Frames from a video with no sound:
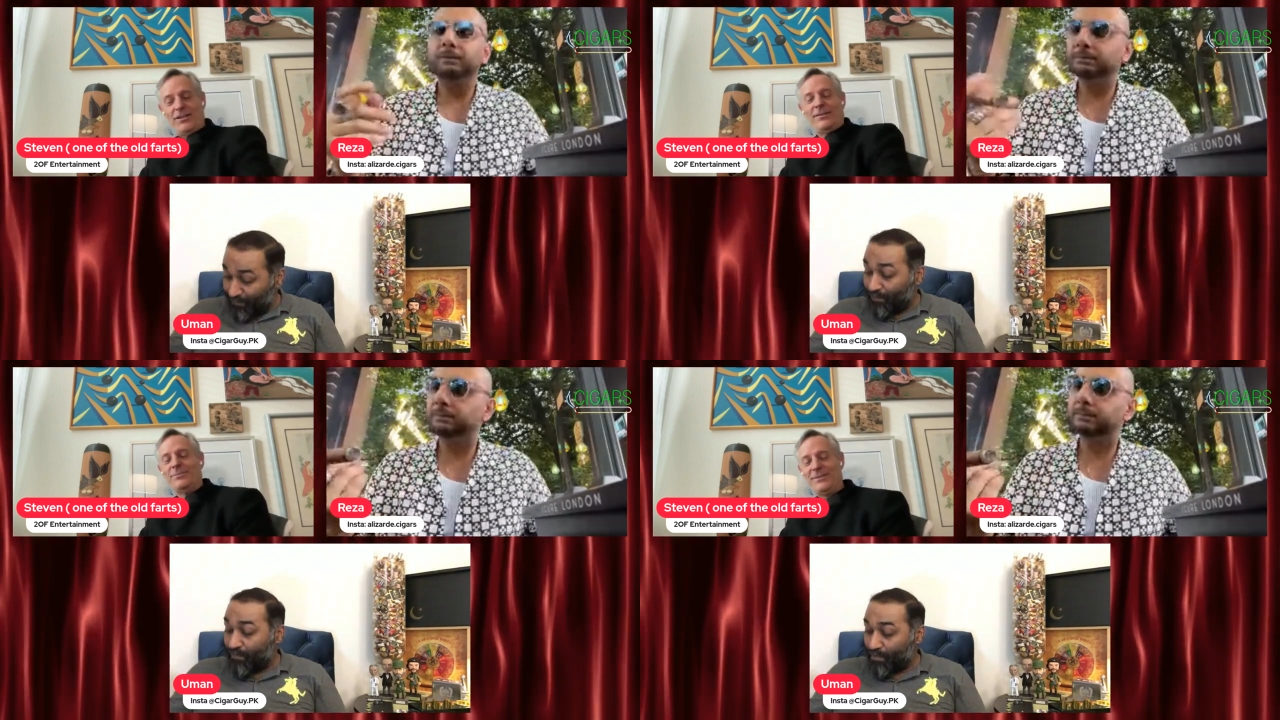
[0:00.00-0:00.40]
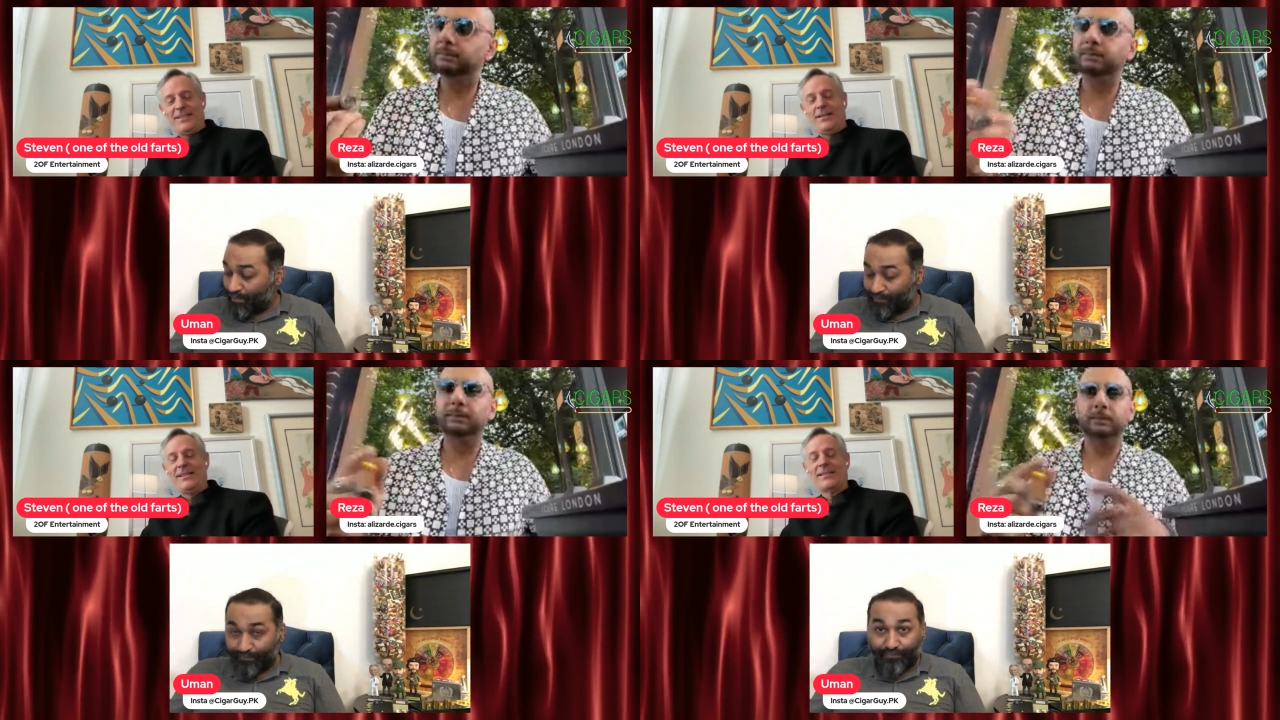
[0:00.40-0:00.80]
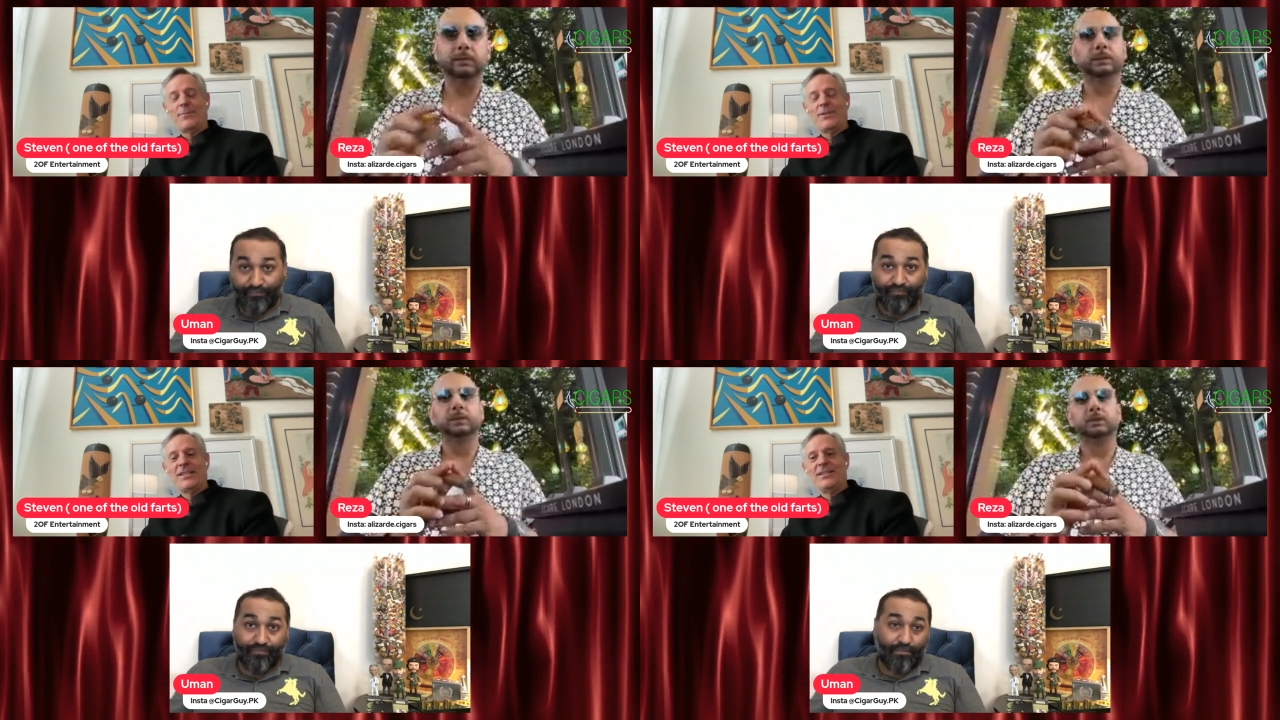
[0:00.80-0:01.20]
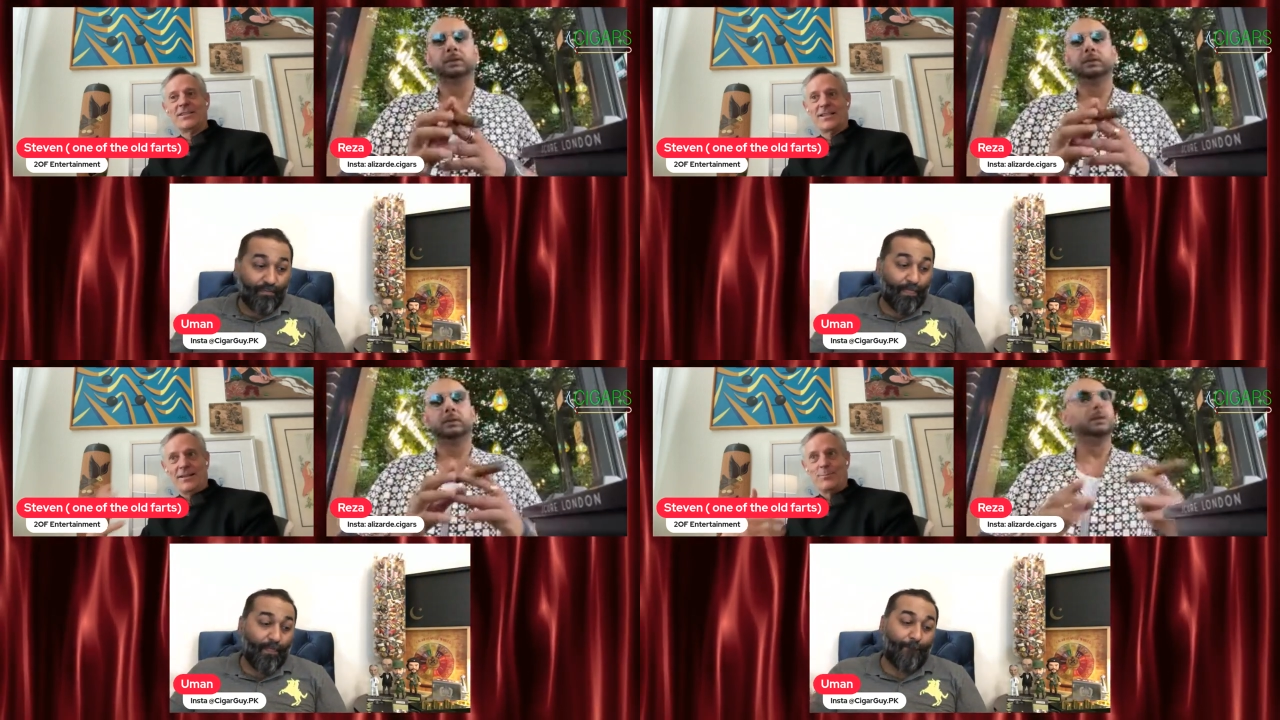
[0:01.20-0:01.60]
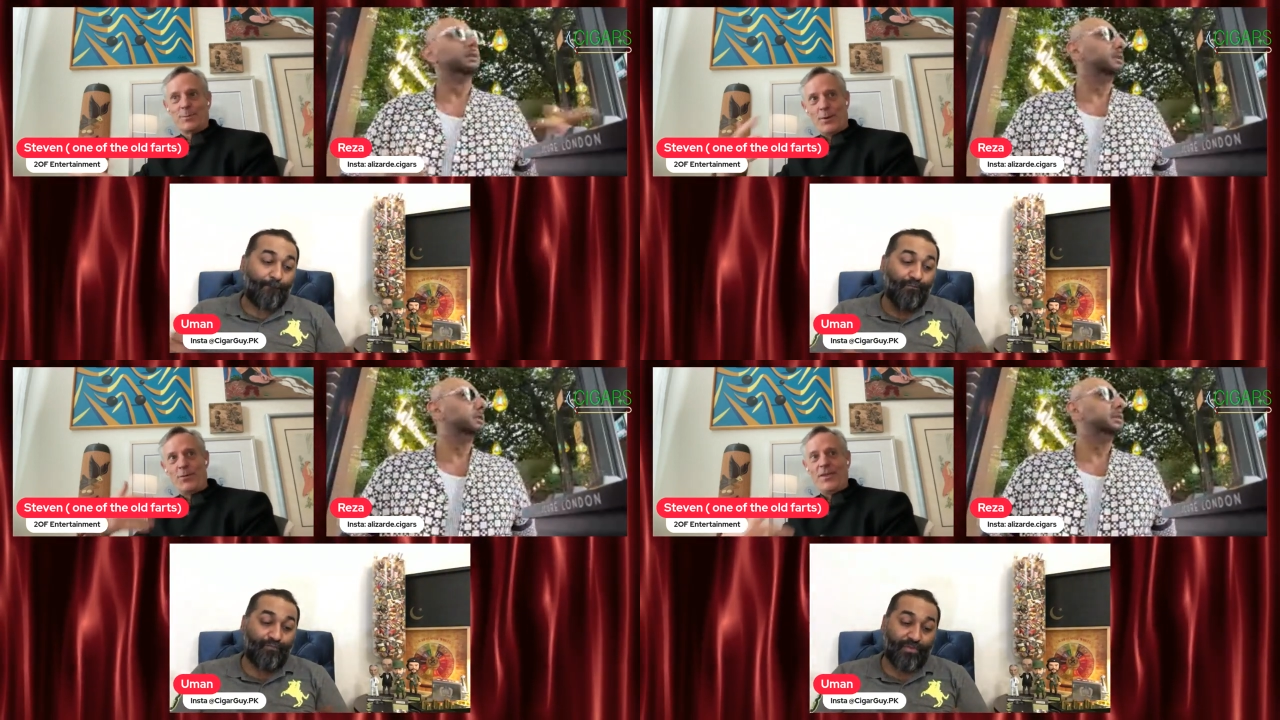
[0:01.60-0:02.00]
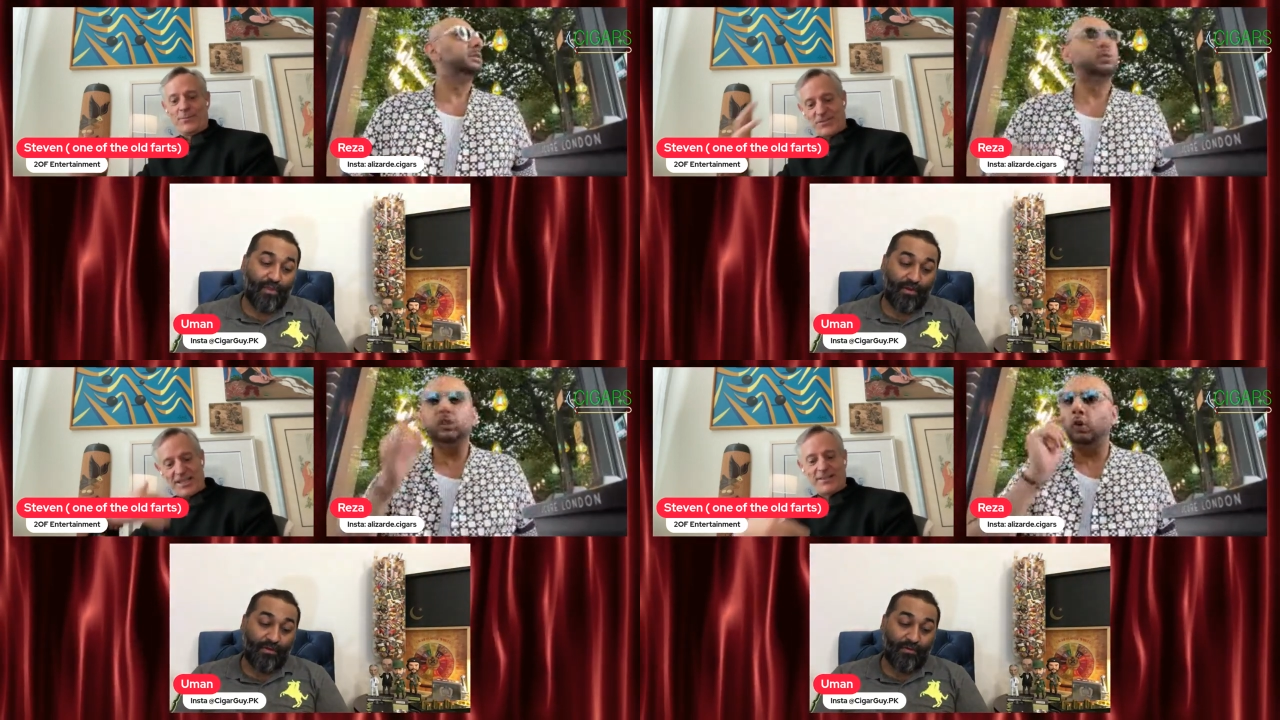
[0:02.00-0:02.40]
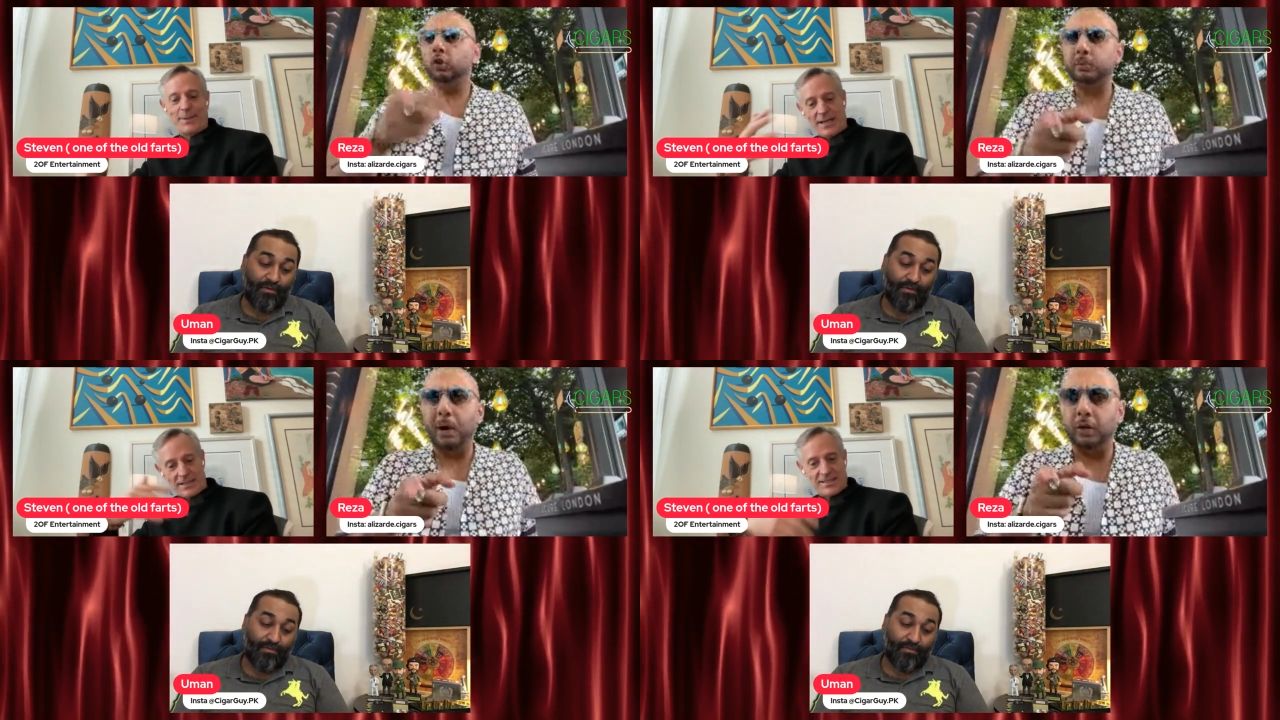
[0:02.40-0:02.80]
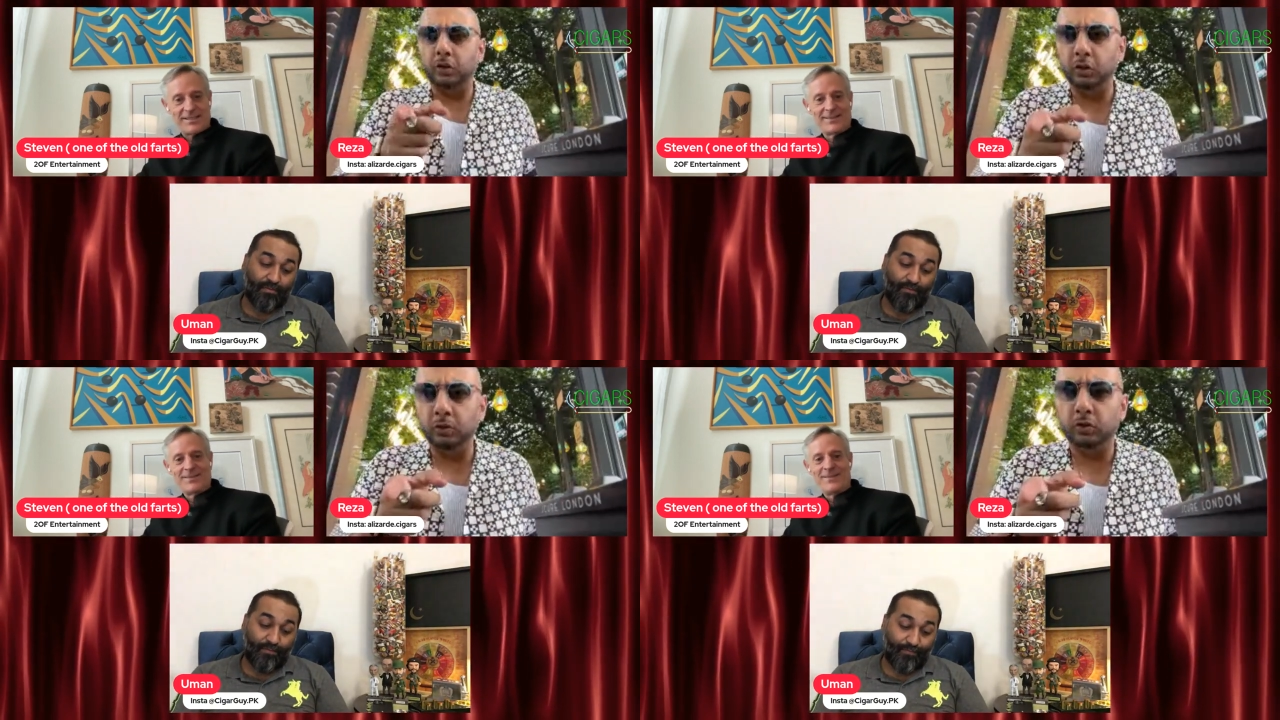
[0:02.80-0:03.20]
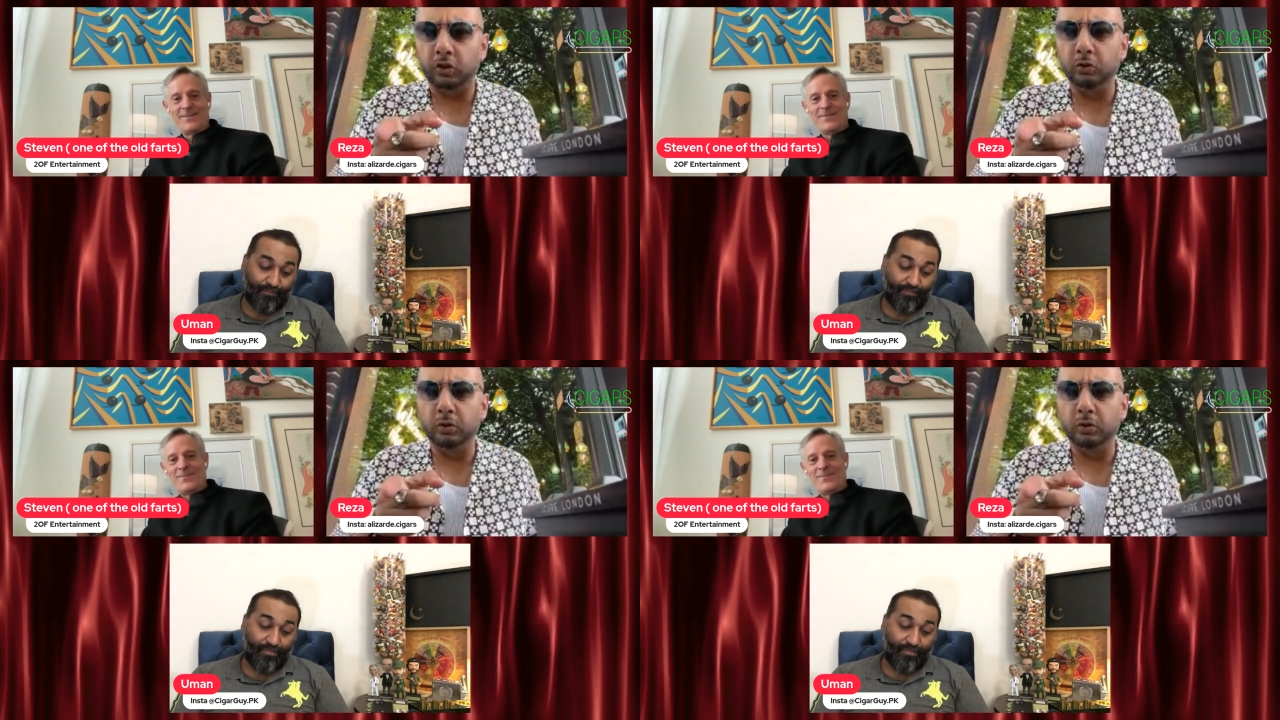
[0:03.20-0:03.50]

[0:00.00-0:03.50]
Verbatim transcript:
Speaker 1: So um, you know, anytime you need us to promote them, send the box. Do
Speaker 2: you, do you